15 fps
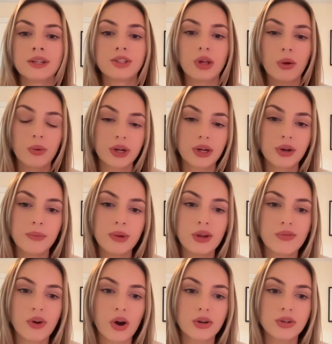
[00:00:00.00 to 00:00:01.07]
So we're going to
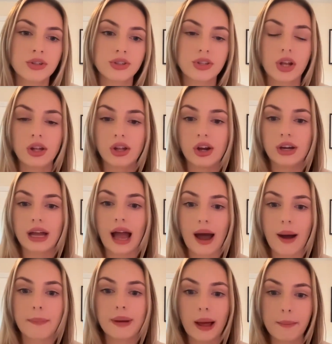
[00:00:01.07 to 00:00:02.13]
move on to look
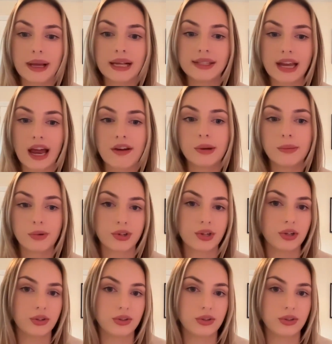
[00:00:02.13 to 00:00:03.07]
at plant-based dairy product